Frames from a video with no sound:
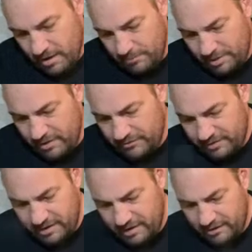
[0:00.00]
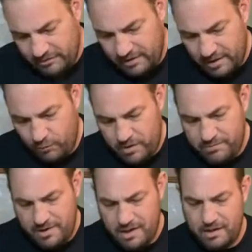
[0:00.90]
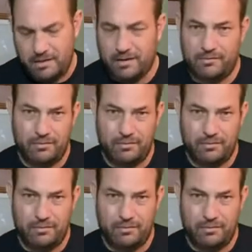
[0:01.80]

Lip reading: but I was thinking, I was like, what do you mean?